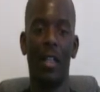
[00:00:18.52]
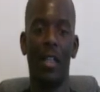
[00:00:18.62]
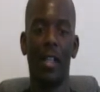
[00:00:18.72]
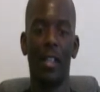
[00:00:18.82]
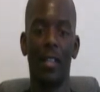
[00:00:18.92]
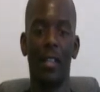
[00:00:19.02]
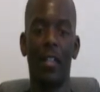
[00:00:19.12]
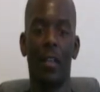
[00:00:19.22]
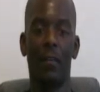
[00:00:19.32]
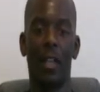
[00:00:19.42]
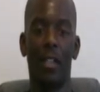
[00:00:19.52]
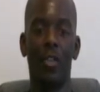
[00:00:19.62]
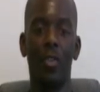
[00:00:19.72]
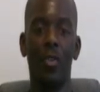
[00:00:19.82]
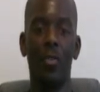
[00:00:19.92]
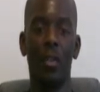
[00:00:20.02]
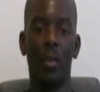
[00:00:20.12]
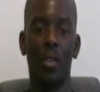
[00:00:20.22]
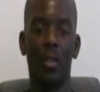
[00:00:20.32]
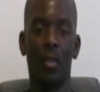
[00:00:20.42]
It consists of a
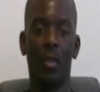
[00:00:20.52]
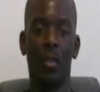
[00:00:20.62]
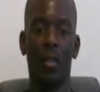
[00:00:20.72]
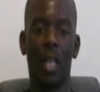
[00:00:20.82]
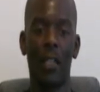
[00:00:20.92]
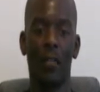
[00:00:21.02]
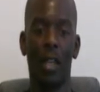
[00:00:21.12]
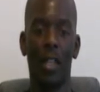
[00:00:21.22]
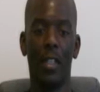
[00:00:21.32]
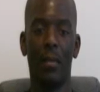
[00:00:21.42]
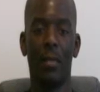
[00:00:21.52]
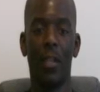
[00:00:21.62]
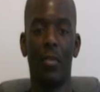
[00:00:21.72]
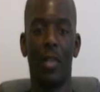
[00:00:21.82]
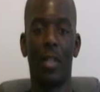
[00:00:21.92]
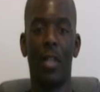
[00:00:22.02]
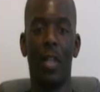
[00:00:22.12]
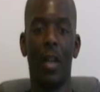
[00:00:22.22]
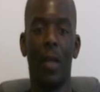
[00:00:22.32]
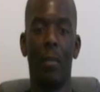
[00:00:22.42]
two-dimensional classification matrix
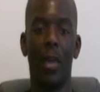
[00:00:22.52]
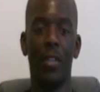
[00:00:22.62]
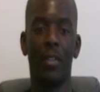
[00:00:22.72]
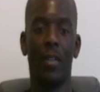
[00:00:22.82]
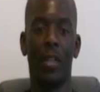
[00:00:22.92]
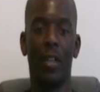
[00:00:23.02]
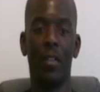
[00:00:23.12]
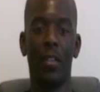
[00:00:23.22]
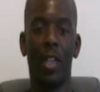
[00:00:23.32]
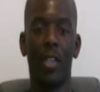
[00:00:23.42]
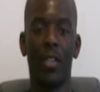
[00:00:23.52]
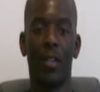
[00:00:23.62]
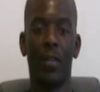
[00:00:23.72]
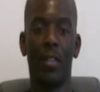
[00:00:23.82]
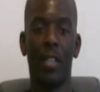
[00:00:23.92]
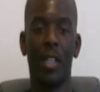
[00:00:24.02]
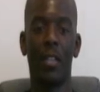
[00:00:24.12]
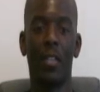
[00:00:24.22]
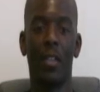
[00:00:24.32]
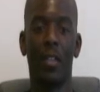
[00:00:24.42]
based on the intersection of
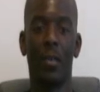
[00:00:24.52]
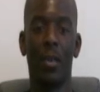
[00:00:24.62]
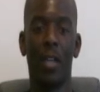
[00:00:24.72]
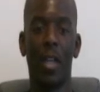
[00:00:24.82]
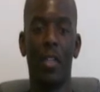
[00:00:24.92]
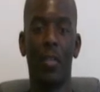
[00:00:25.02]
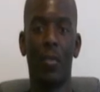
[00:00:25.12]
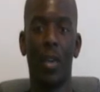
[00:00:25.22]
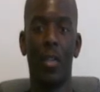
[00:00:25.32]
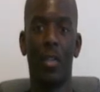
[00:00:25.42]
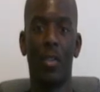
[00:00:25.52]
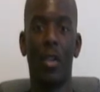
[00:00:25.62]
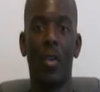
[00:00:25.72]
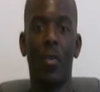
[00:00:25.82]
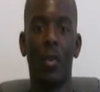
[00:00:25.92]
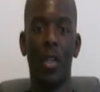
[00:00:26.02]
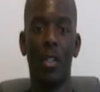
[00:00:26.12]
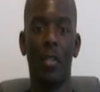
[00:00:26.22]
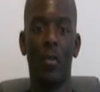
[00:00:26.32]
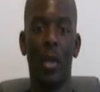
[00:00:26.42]
6 communication questions:
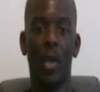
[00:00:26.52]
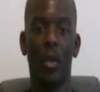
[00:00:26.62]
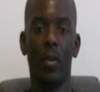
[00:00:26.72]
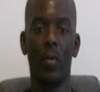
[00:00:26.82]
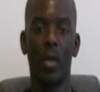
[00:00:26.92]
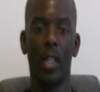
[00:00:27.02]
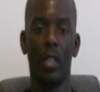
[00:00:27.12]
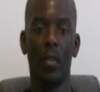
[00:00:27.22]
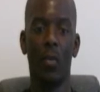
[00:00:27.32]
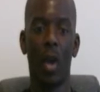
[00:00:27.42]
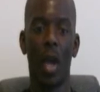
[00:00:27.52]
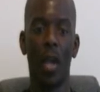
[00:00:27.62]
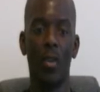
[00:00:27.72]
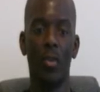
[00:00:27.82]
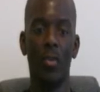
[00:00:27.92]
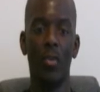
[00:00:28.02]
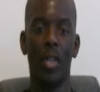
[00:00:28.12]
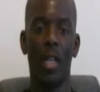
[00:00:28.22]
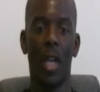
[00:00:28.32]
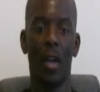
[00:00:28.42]
what, where, when, why,
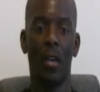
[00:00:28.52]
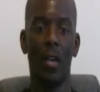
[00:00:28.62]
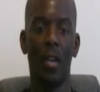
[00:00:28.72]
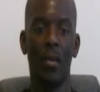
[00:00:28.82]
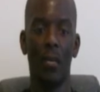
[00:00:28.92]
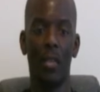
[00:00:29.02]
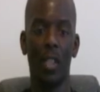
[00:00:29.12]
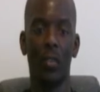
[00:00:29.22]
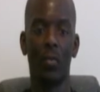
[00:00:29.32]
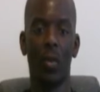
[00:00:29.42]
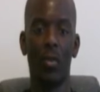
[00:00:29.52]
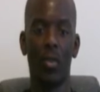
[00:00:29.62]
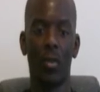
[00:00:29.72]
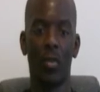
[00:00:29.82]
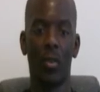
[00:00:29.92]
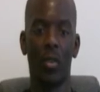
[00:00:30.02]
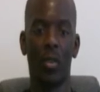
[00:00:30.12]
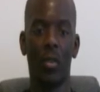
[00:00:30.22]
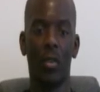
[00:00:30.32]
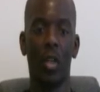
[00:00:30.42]
who, and how, with 6 roles according
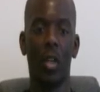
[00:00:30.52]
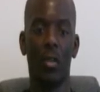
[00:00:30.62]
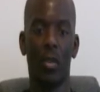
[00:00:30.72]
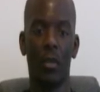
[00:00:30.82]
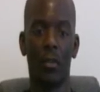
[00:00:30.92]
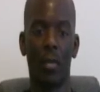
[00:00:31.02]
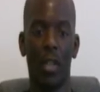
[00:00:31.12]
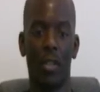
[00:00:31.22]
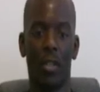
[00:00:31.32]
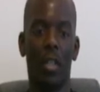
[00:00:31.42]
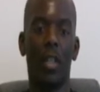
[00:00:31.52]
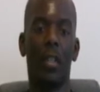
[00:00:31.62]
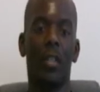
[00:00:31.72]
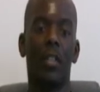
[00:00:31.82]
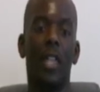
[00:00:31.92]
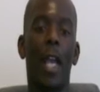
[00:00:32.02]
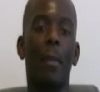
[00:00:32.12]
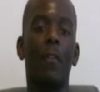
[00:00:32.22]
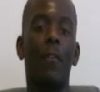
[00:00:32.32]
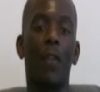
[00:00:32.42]
to transformation. The
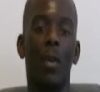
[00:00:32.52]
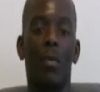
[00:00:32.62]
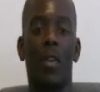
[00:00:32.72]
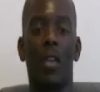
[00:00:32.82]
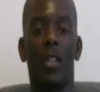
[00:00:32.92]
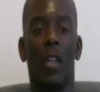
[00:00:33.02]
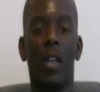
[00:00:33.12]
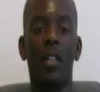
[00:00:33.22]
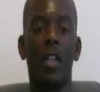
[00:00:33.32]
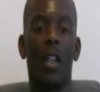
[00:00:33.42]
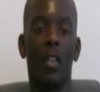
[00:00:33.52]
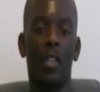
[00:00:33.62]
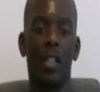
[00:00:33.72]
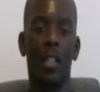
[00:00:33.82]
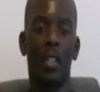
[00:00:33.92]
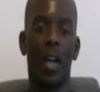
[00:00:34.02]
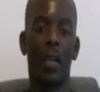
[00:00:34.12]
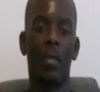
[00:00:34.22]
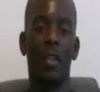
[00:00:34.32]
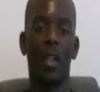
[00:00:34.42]
Zachman framework is an ontology,
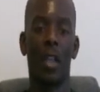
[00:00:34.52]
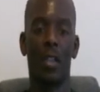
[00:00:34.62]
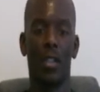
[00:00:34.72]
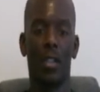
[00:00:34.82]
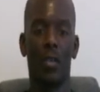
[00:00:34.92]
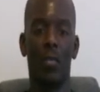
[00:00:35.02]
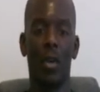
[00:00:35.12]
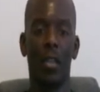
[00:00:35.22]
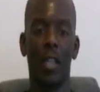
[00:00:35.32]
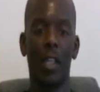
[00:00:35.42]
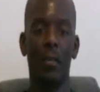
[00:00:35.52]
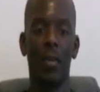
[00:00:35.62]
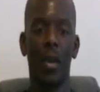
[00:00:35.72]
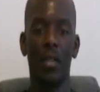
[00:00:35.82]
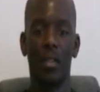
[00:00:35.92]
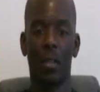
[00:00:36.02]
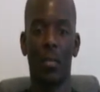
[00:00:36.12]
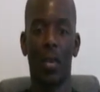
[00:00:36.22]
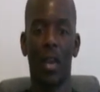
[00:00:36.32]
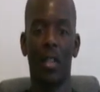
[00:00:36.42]
not a mythology. While the enterprise is
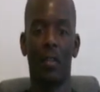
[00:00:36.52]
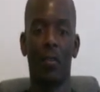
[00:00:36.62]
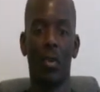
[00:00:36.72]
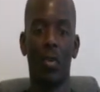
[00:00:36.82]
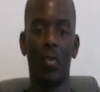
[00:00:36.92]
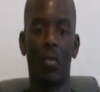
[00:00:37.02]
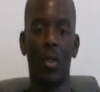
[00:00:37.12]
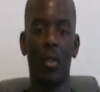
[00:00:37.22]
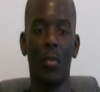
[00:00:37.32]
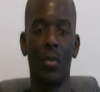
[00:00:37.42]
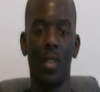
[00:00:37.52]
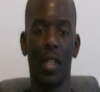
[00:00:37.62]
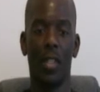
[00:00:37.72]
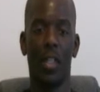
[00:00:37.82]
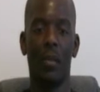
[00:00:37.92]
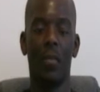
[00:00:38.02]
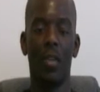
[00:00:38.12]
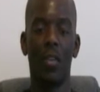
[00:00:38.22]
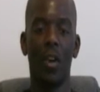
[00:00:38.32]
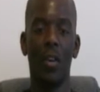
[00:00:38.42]
comprised of roles 1 through 6,
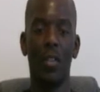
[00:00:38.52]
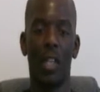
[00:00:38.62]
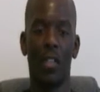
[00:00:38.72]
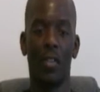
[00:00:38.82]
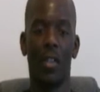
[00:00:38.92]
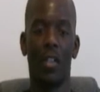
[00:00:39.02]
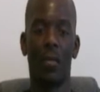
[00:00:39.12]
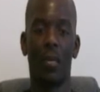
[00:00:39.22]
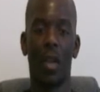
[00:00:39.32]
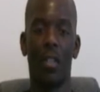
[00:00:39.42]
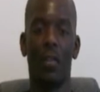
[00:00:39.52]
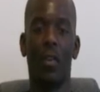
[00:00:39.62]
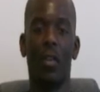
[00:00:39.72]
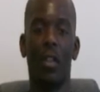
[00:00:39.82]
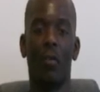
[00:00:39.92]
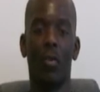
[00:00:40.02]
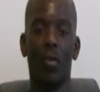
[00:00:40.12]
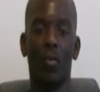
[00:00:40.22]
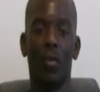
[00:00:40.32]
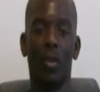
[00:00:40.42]
enterprise architecture is comprised of only of
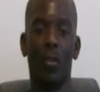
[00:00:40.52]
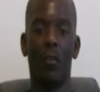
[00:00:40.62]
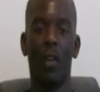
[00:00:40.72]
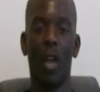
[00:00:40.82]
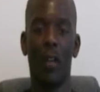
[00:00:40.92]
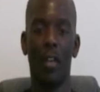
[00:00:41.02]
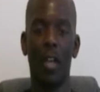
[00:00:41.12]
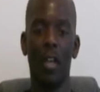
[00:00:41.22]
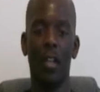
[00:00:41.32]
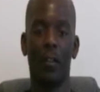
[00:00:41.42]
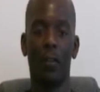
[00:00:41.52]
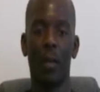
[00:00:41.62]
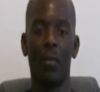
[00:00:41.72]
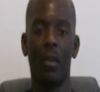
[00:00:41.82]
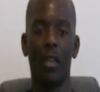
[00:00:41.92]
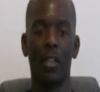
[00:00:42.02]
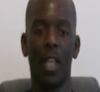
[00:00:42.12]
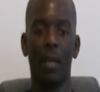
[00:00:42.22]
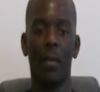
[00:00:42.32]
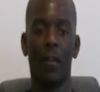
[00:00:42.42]
roles 1 through 5. The framework is
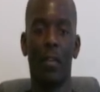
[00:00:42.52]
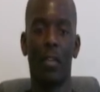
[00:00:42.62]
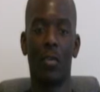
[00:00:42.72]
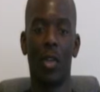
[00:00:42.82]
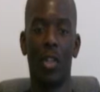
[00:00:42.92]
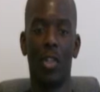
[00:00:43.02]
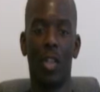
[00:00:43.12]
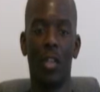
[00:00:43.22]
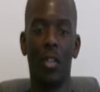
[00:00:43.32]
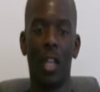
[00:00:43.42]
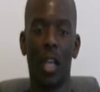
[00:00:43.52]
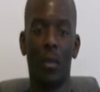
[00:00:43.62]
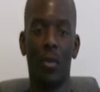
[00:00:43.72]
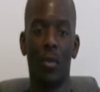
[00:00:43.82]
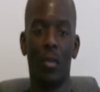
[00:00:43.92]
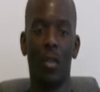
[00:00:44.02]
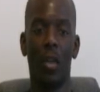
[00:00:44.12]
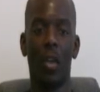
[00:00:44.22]
named after its creator John Zachman, who